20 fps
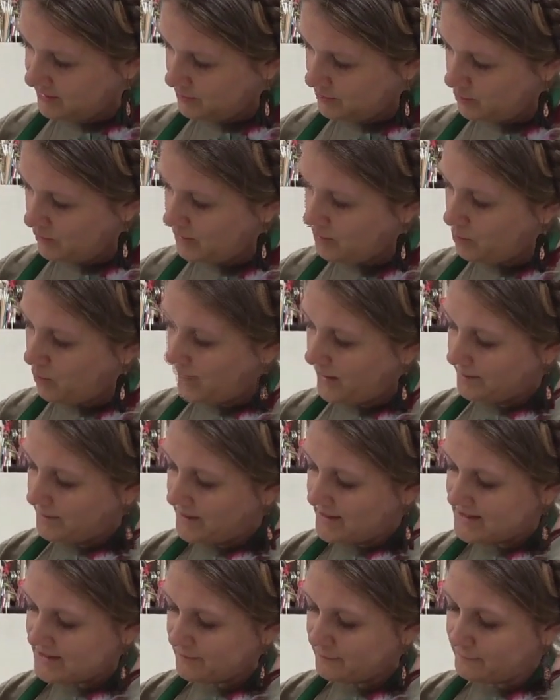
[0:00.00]
with one
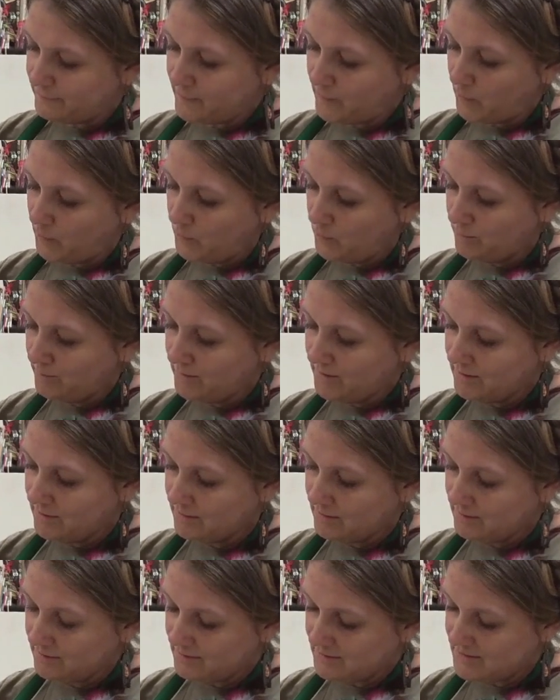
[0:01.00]
piece of foam,
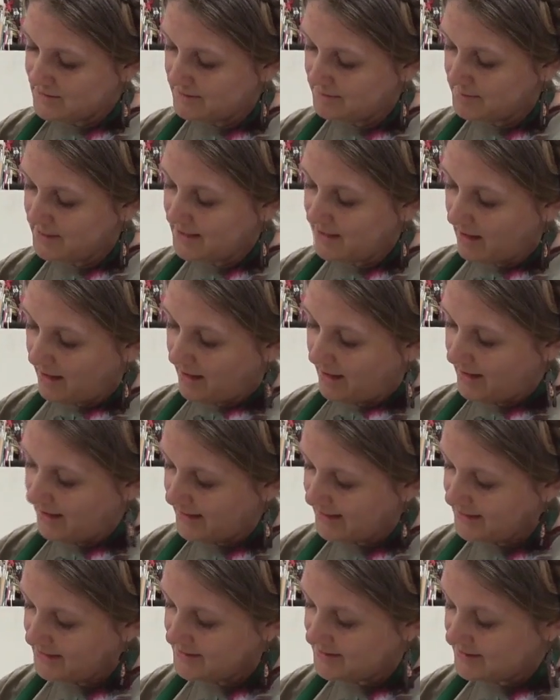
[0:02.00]
some big
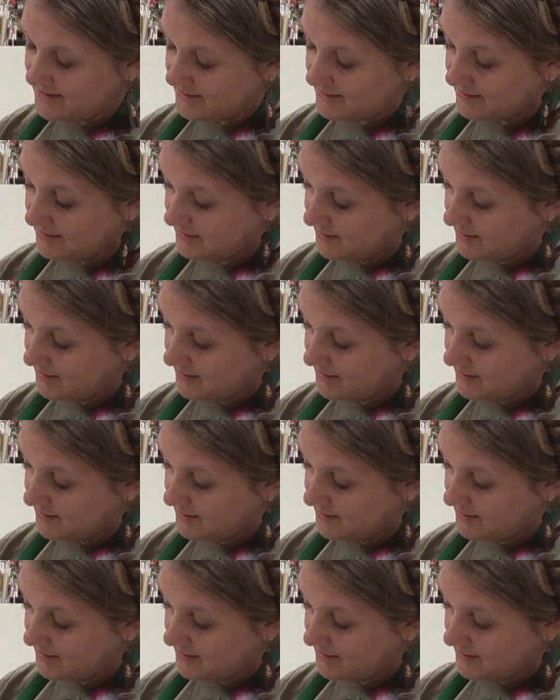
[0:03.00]
eyes,